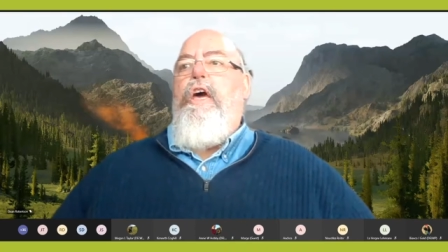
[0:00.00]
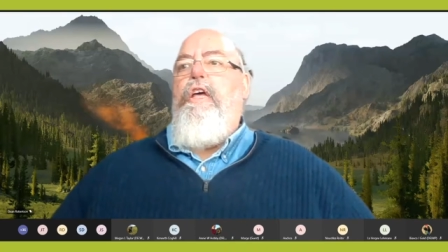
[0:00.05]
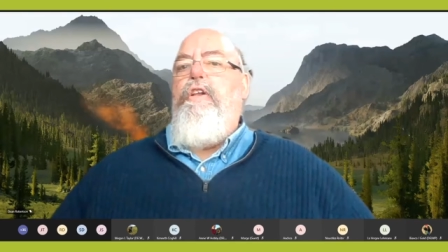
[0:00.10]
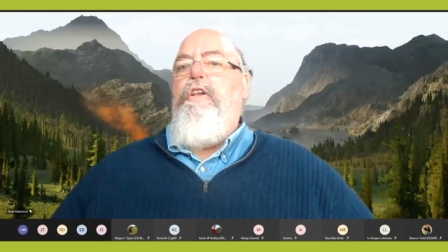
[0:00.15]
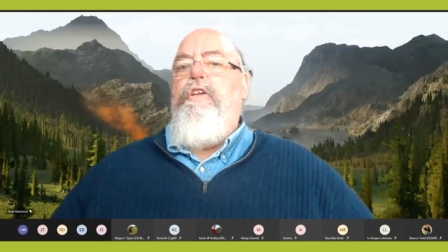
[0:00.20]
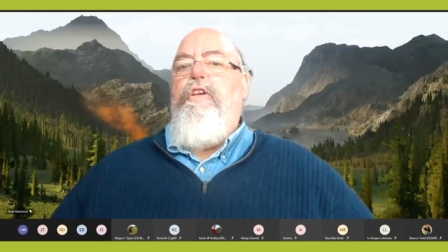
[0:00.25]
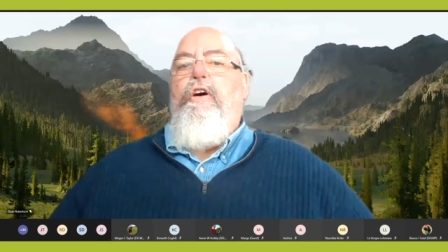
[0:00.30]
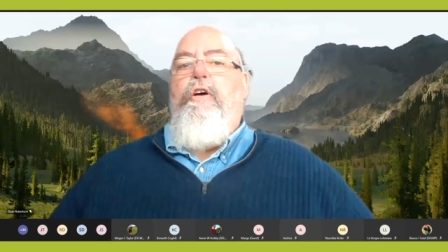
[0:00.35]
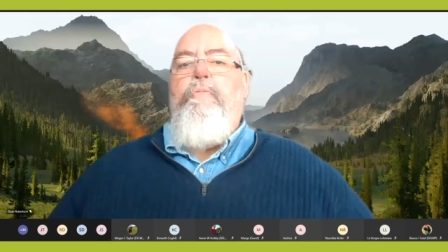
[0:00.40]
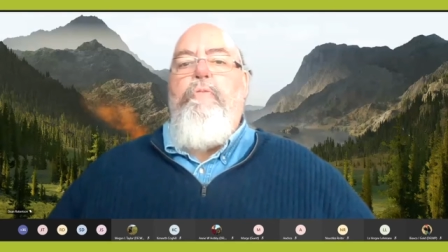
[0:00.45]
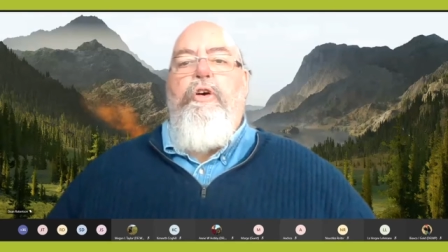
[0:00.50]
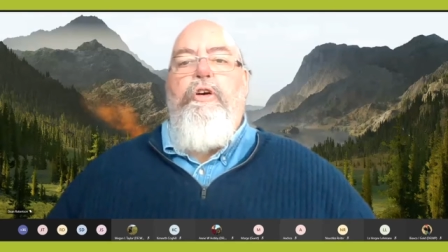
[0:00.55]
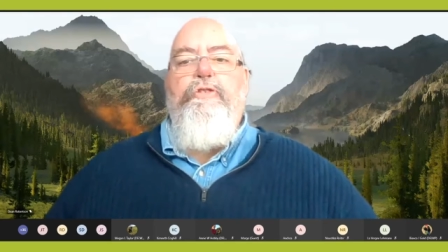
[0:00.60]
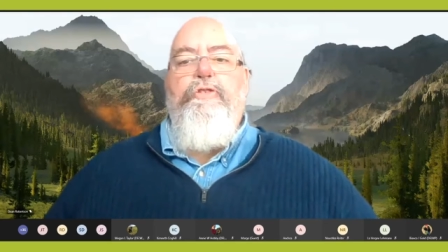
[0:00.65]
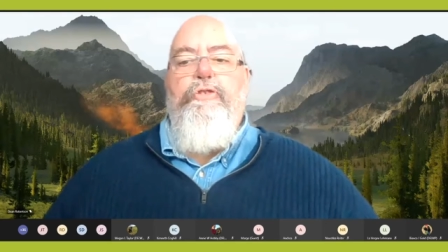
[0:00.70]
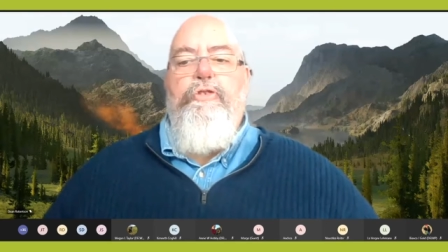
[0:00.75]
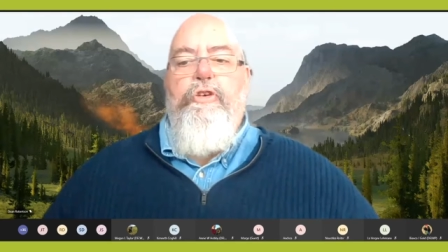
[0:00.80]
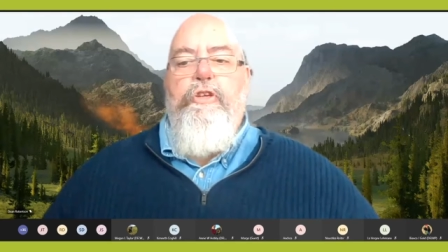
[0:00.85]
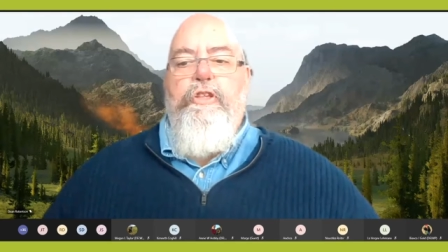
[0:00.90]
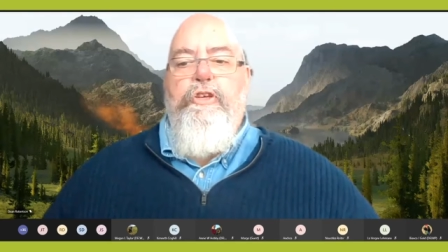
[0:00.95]
And I
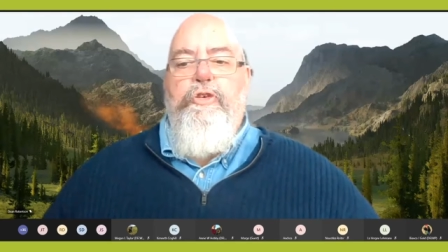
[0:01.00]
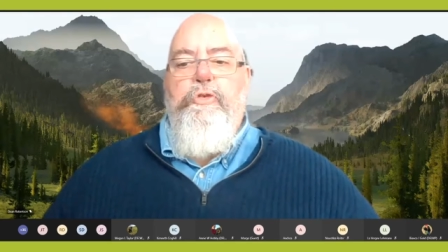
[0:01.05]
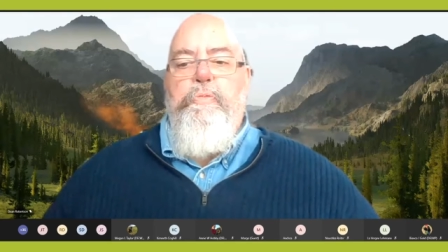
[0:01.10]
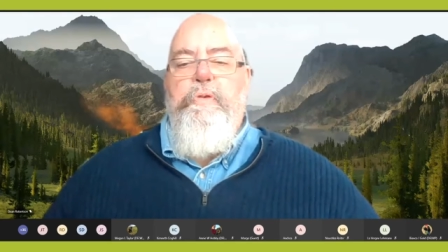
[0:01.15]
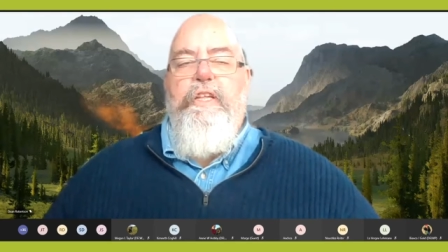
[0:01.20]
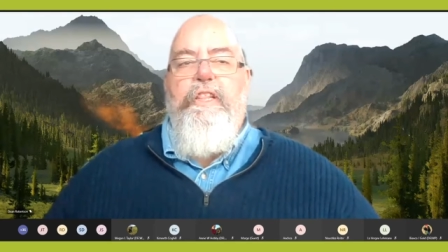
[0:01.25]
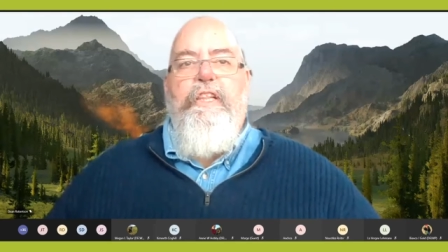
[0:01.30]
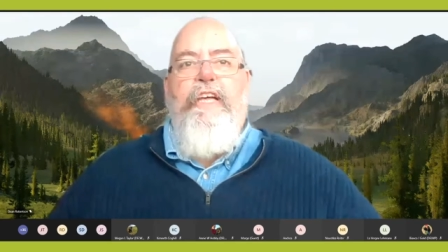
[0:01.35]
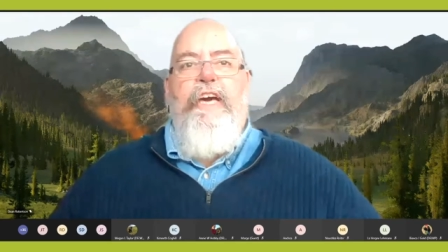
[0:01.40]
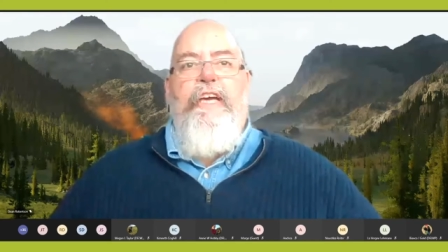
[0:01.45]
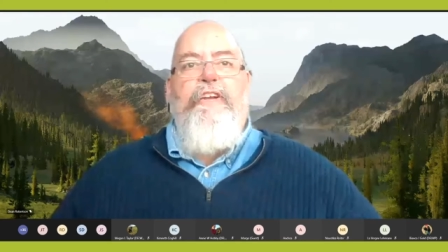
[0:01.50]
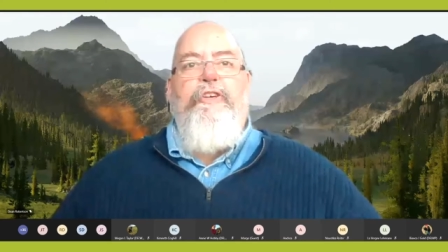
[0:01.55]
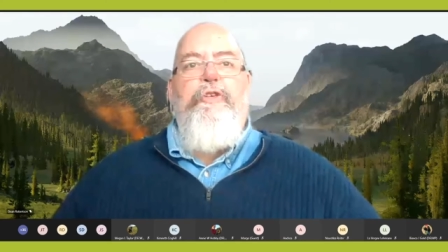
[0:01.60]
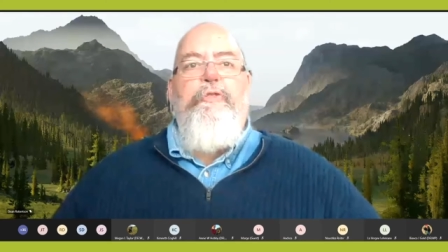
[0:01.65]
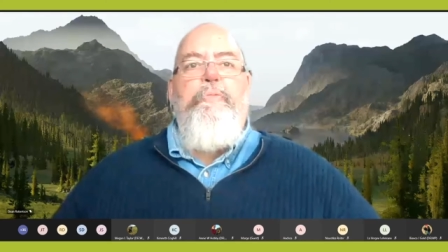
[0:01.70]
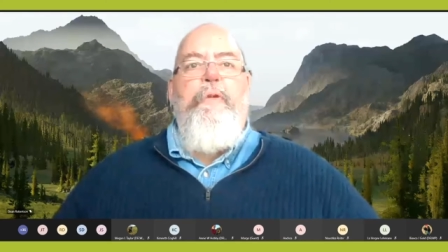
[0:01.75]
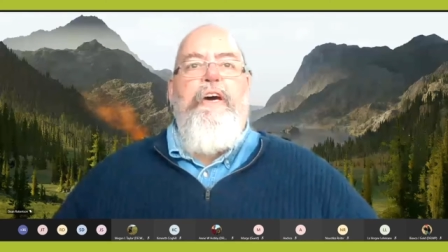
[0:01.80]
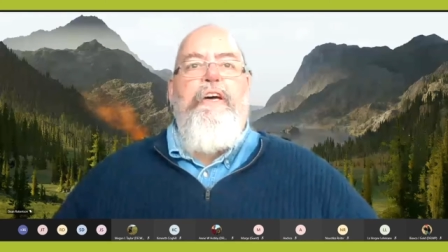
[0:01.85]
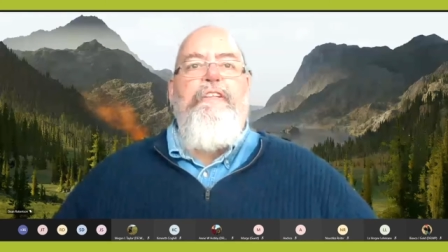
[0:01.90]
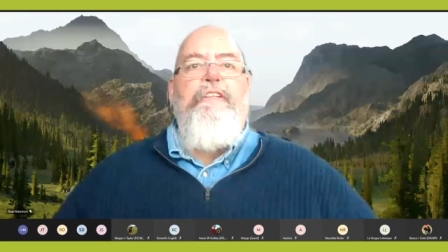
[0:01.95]
might talk a little bit
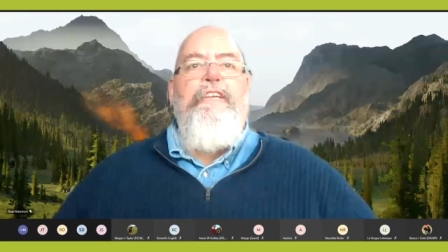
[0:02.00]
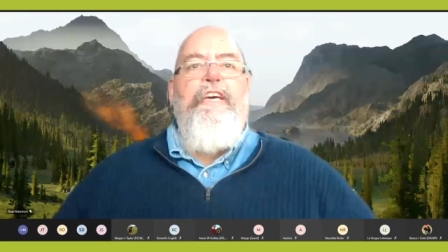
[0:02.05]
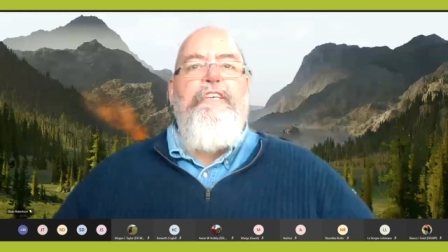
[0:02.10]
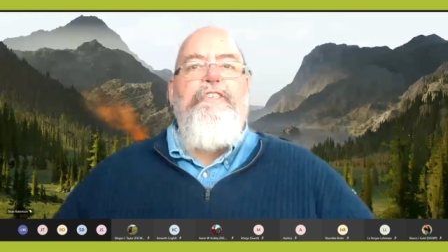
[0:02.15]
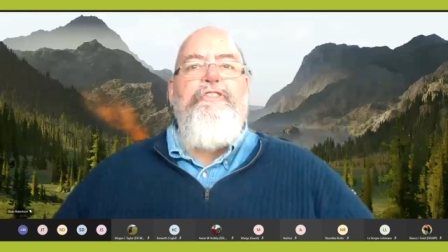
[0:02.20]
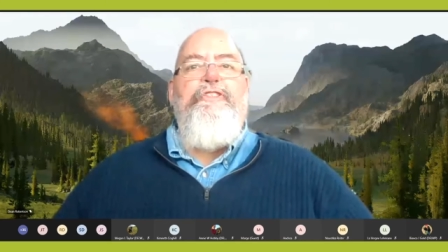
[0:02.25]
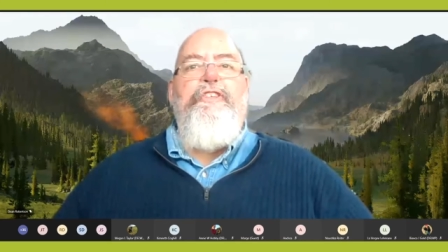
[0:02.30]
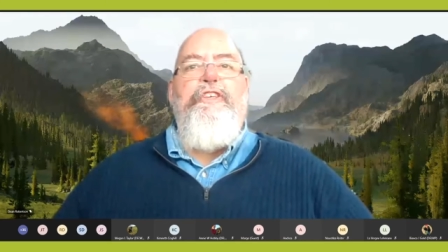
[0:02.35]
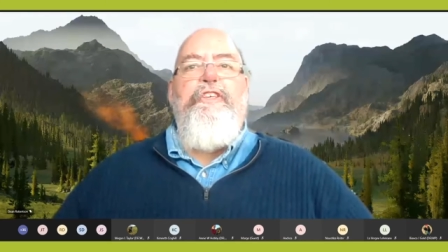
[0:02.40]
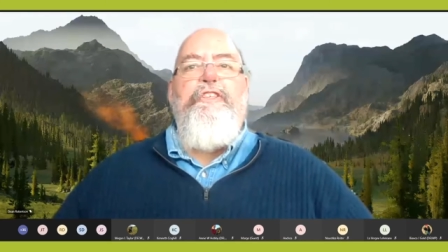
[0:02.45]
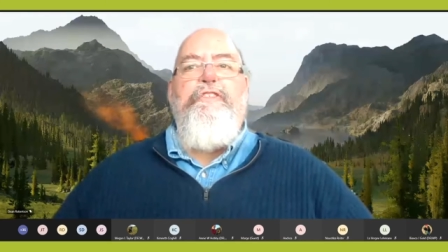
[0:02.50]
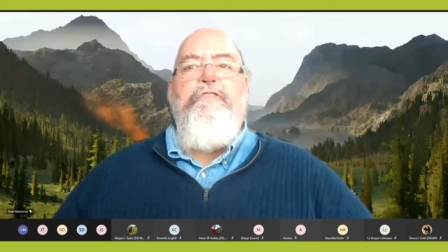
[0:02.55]
later about next